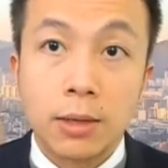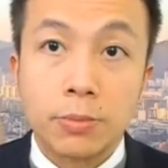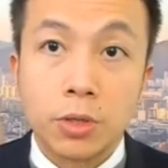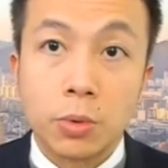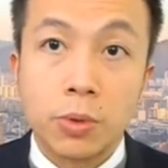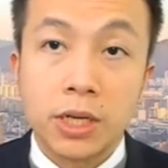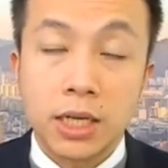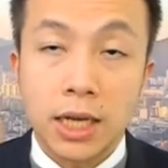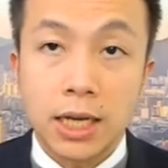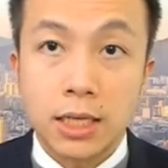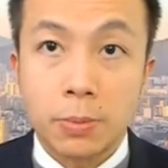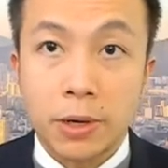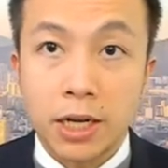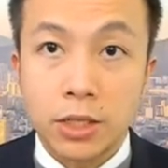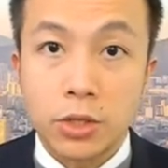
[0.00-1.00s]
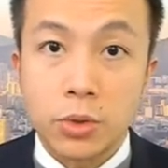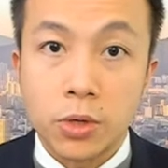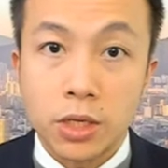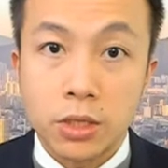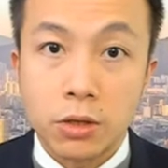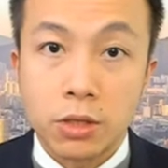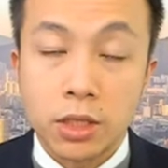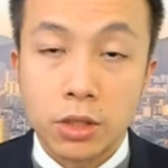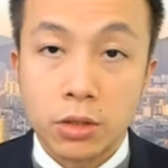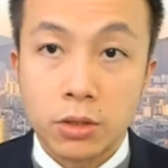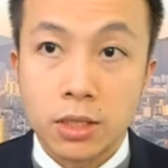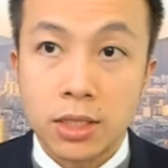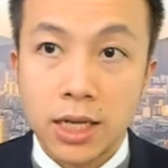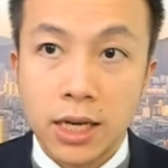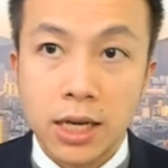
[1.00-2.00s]
So we expect the US dollar
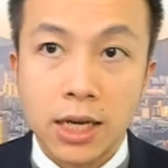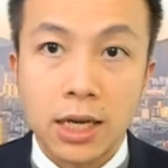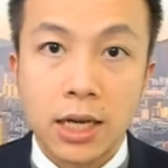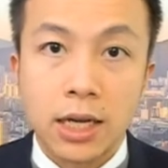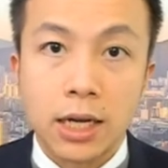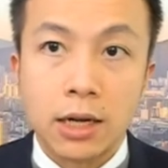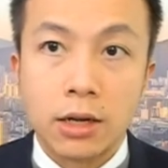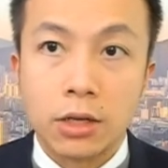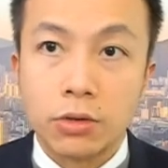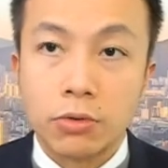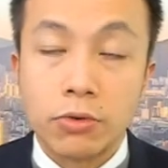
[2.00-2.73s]
to